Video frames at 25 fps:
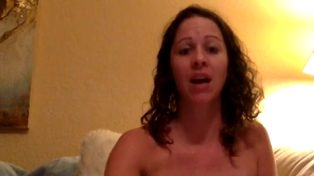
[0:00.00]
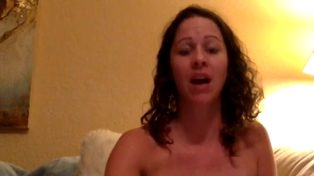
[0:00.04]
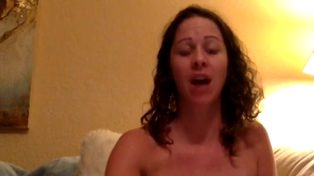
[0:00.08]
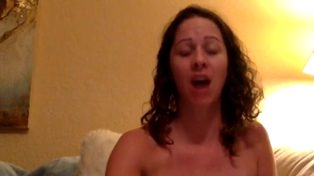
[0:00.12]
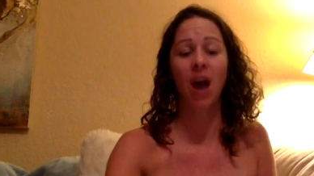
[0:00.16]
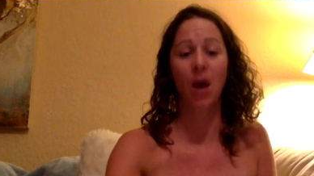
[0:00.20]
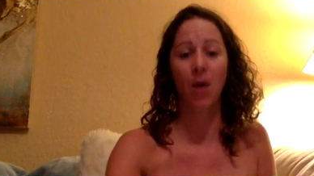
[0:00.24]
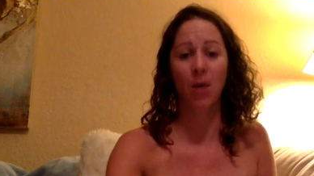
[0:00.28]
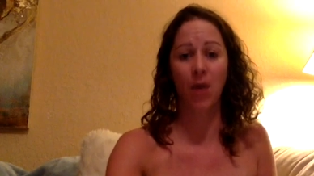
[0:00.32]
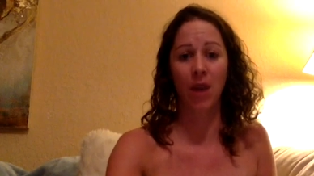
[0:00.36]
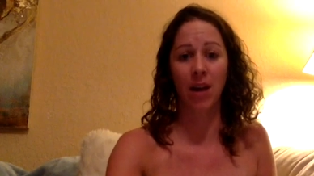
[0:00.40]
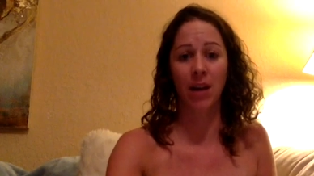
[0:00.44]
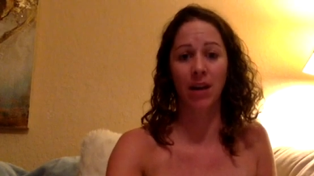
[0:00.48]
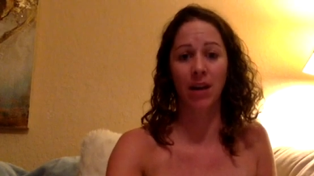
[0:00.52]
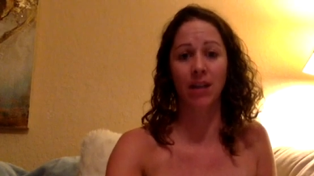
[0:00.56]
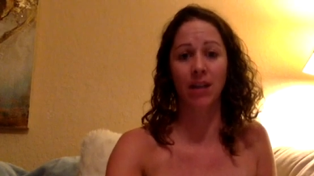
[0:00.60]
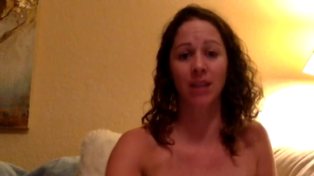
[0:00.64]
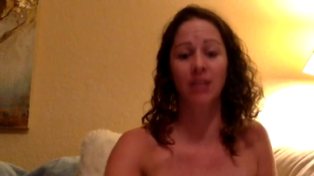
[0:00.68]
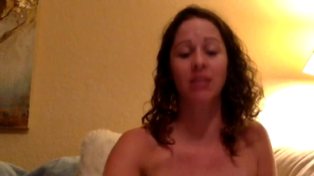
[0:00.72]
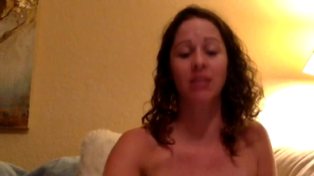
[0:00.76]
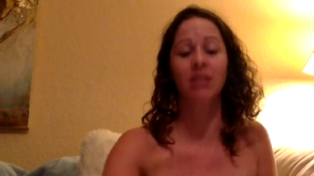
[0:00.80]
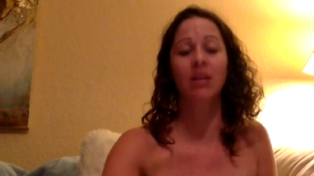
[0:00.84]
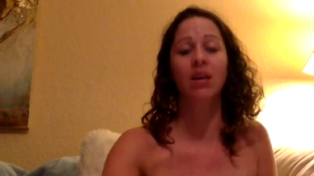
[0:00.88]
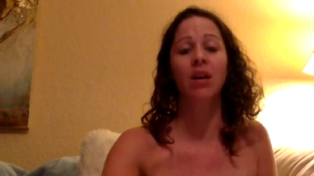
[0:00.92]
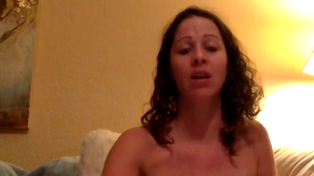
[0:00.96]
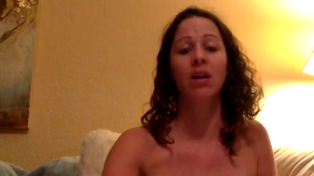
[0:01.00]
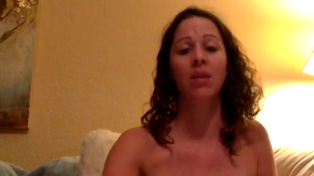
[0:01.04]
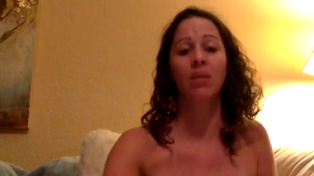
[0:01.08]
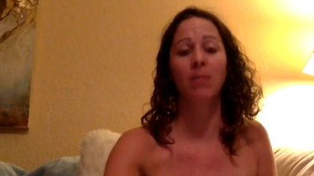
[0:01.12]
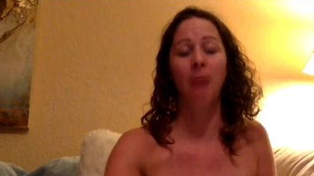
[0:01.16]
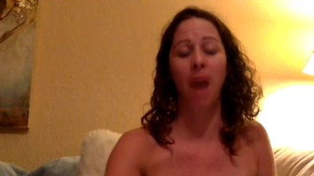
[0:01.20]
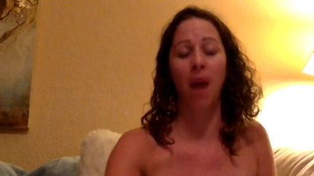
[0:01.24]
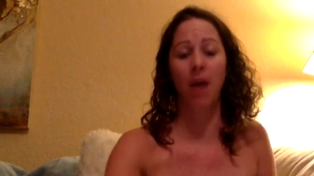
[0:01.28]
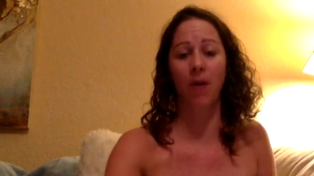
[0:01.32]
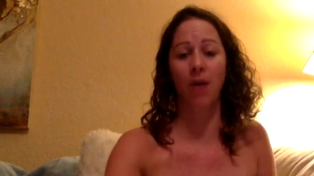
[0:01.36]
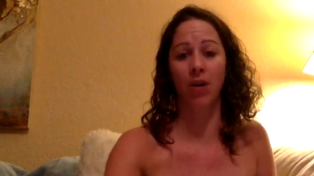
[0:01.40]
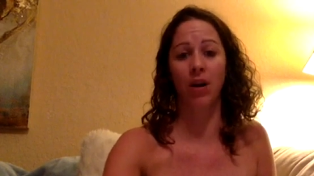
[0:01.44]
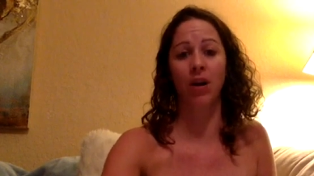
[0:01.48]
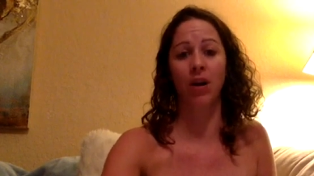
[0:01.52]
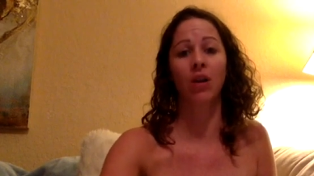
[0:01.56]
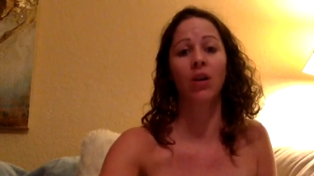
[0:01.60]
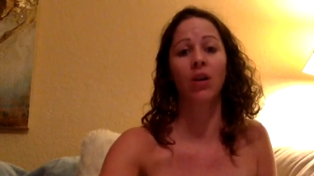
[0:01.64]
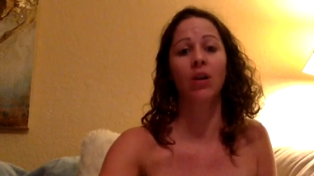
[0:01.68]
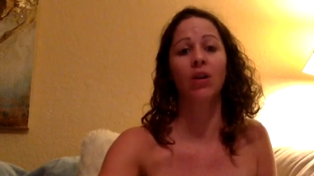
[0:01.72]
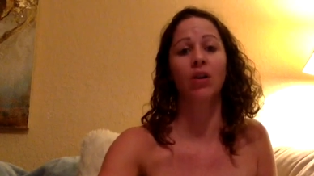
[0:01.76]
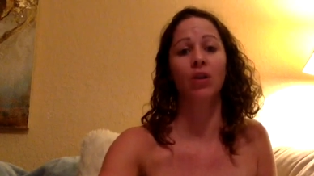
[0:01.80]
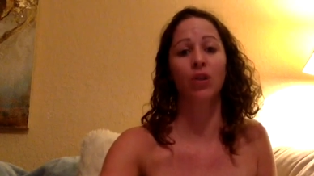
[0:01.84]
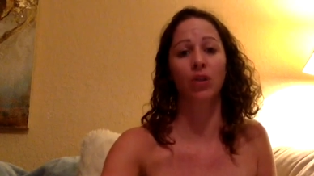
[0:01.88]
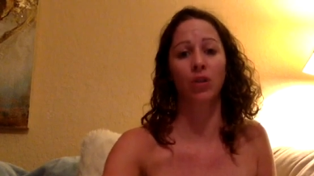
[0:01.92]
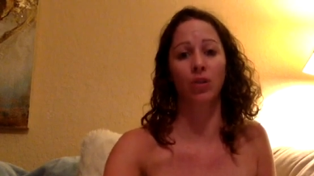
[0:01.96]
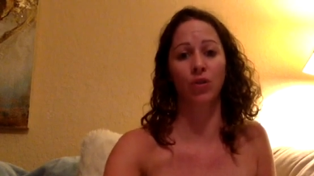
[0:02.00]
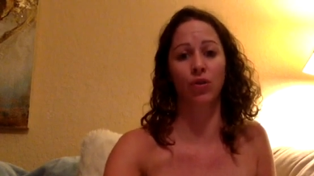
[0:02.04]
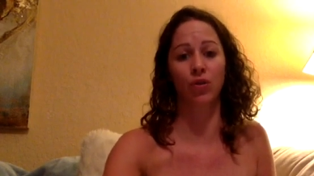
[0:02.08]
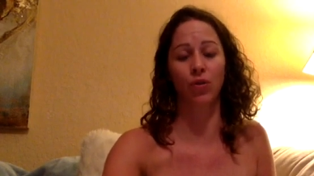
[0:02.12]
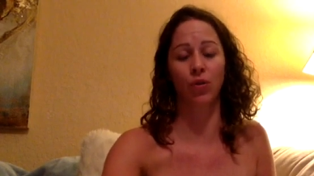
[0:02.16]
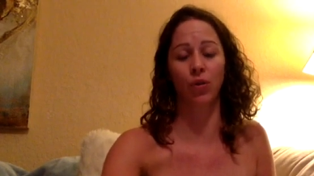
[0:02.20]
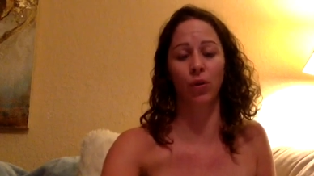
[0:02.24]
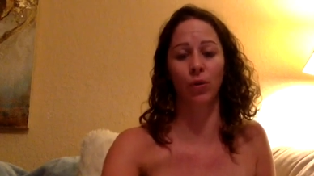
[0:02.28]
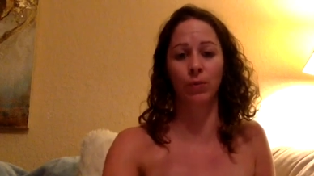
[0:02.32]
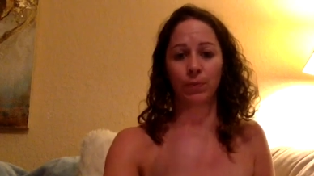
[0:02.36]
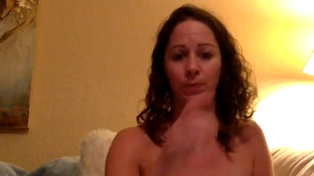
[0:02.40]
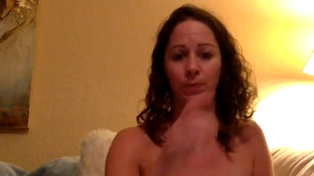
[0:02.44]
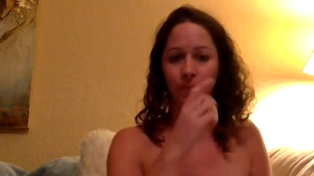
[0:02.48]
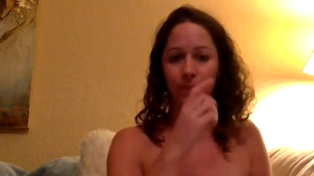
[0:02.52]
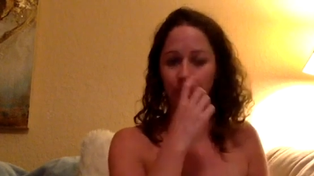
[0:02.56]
awareness, power, control.